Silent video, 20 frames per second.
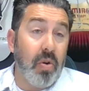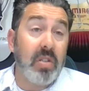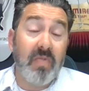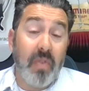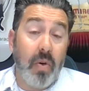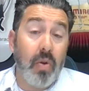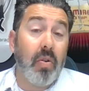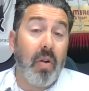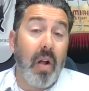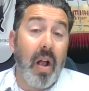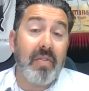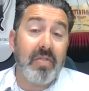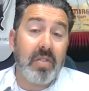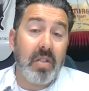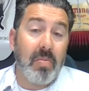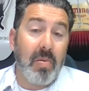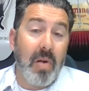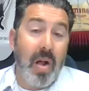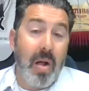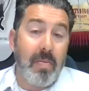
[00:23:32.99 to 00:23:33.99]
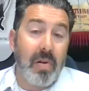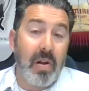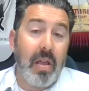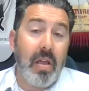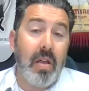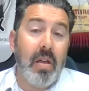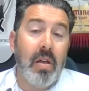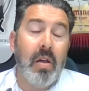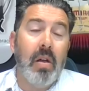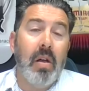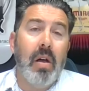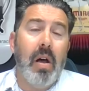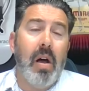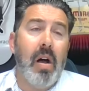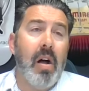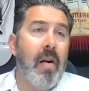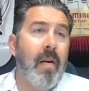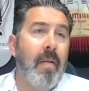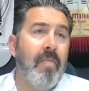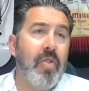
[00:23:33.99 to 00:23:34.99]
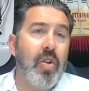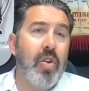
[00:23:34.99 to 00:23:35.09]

is photographs of the property.